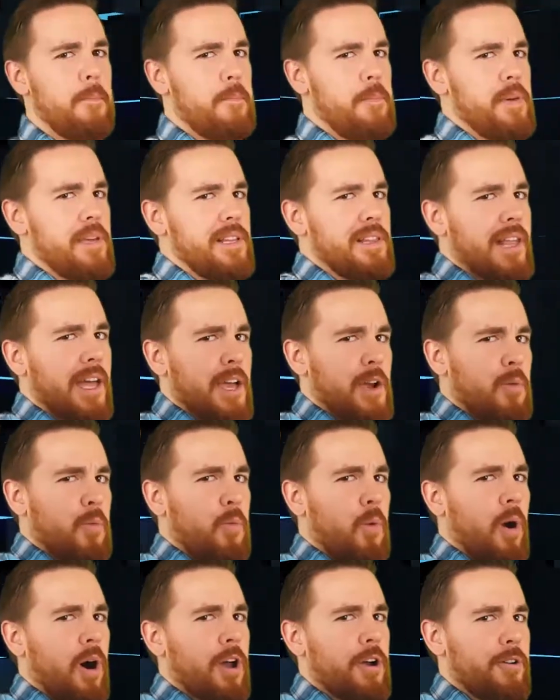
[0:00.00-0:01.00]
Be like
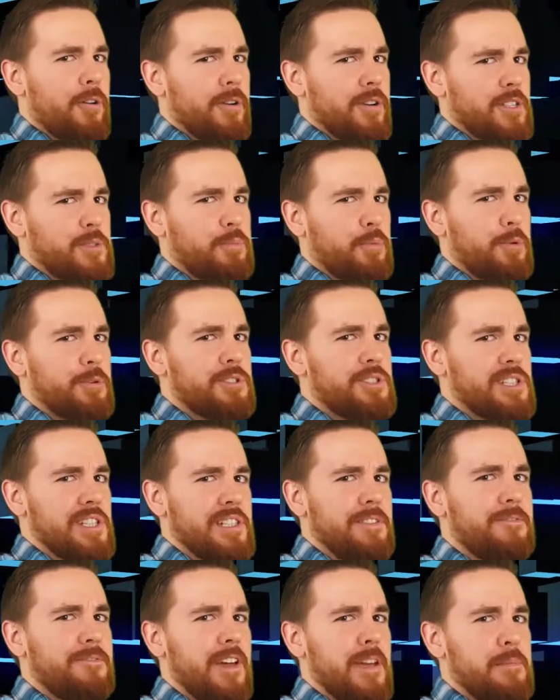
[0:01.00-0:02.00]
water, as Bruce
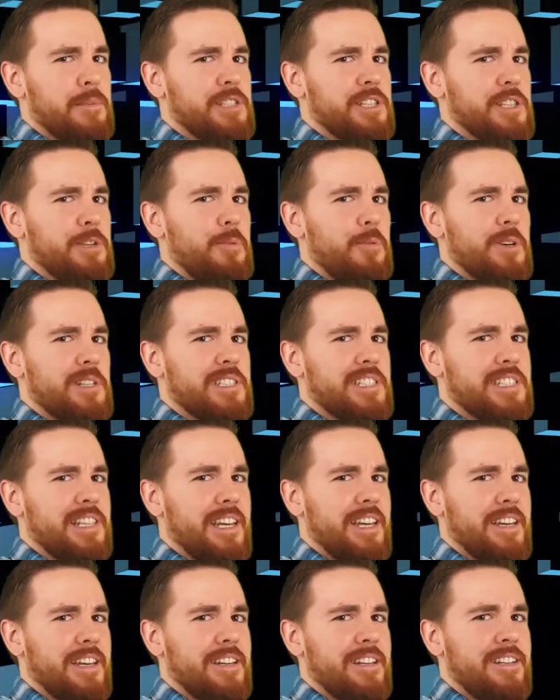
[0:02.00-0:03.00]
Lee famously once
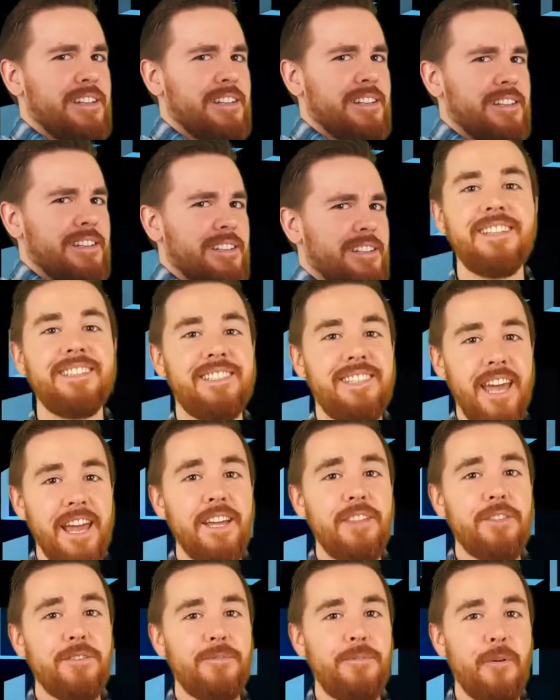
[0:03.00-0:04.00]
said.
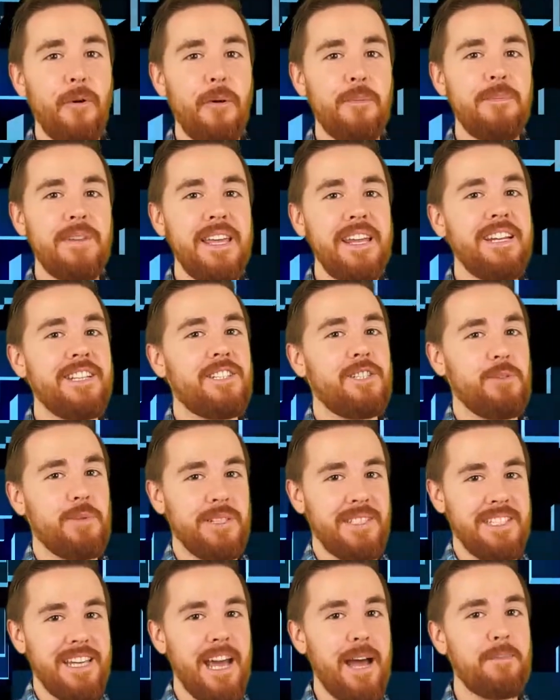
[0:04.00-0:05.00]
Take the form needed to
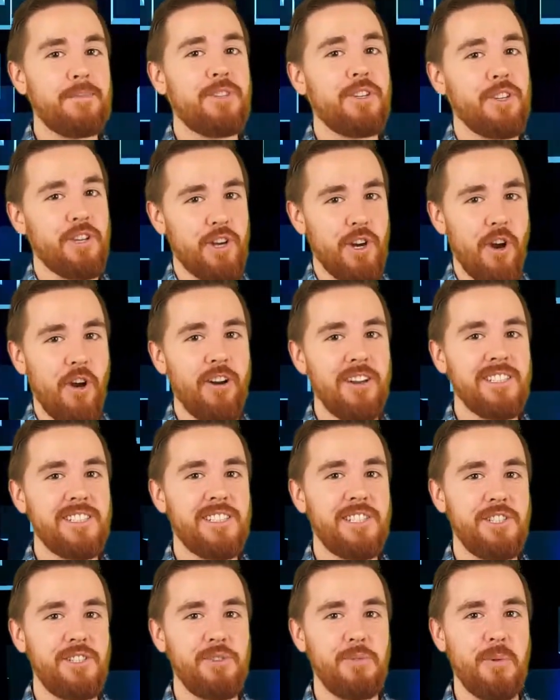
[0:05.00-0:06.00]
adapt to the current
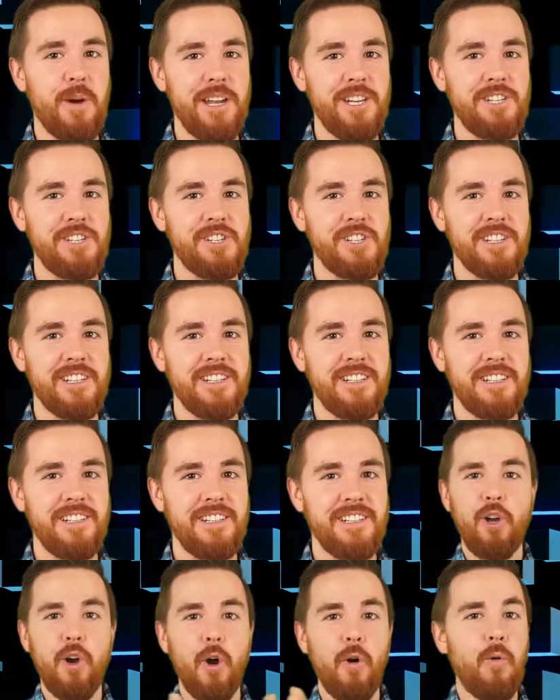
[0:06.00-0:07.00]
situation.
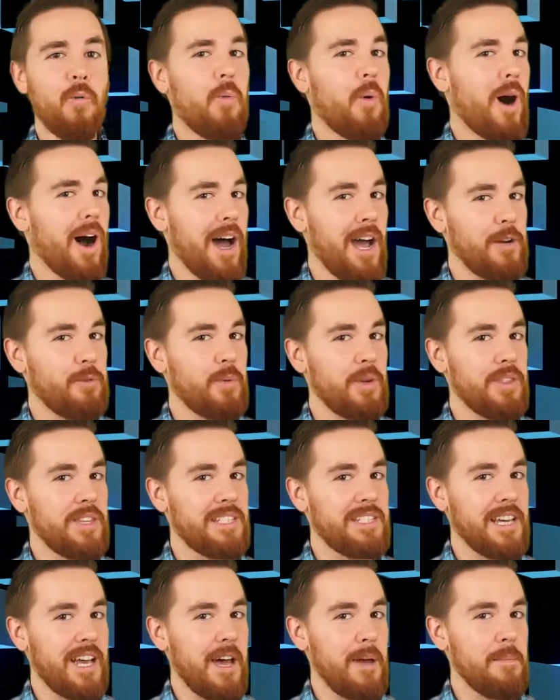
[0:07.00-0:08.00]
Go wide when the
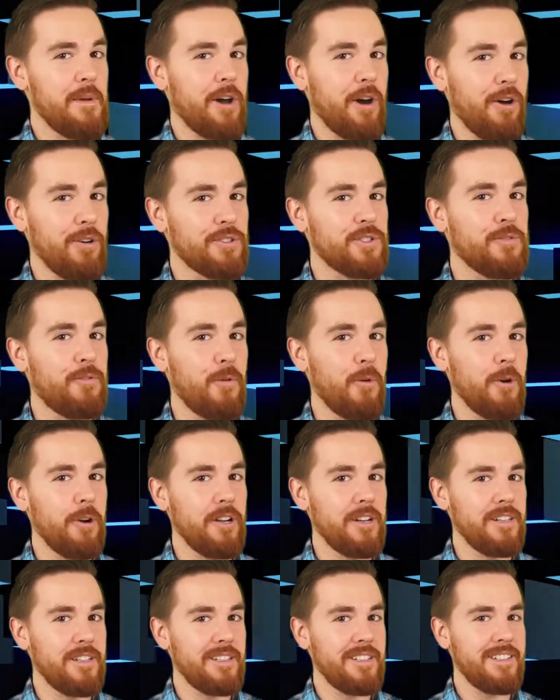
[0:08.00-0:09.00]
time calls for
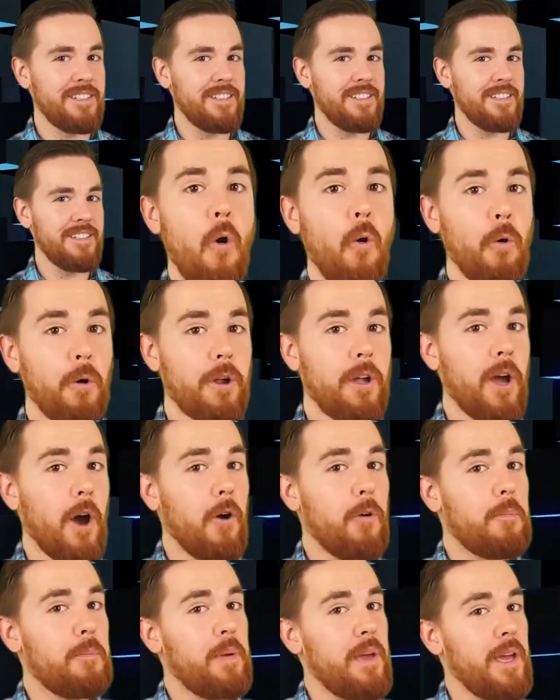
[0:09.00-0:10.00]
it, or
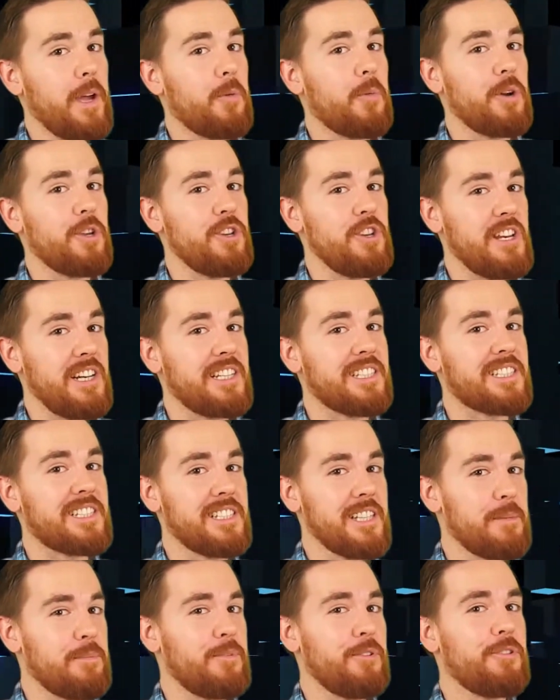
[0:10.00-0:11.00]
go big when you need to
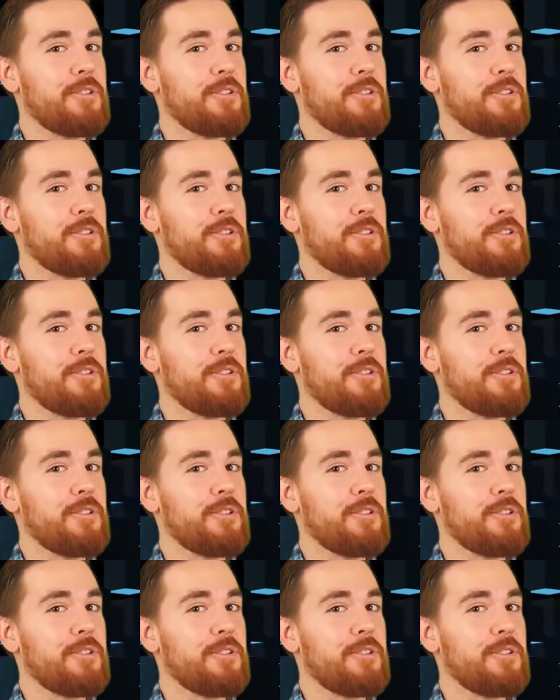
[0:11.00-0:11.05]
slip through